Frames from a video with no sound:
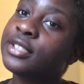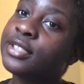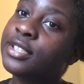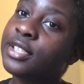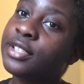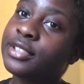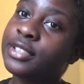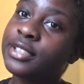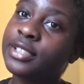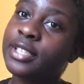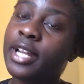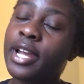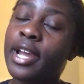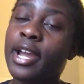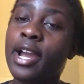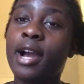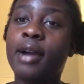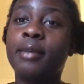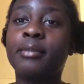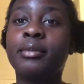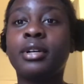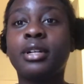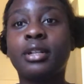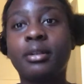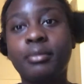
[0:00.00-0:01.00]
So today
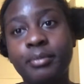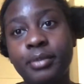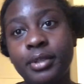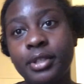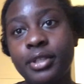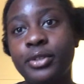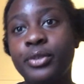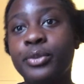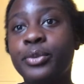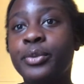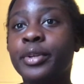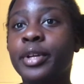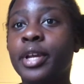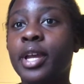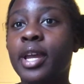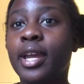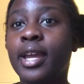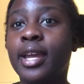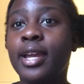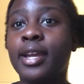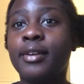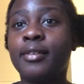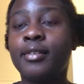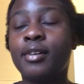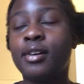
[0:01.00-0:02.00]
I'm gonna be doing
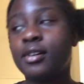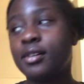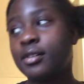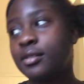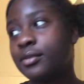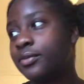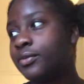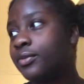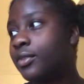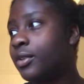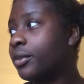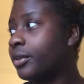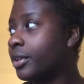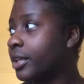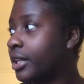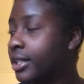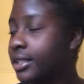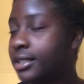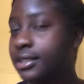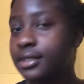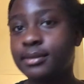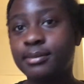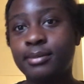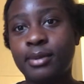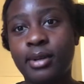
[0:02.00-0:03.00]
a phone
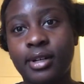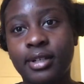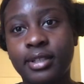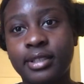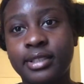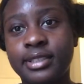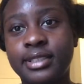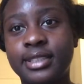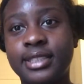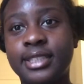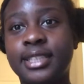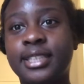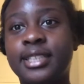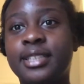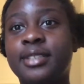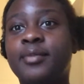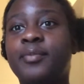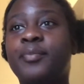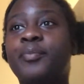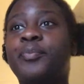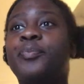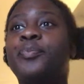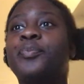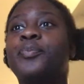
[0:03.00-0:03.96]
case unboxing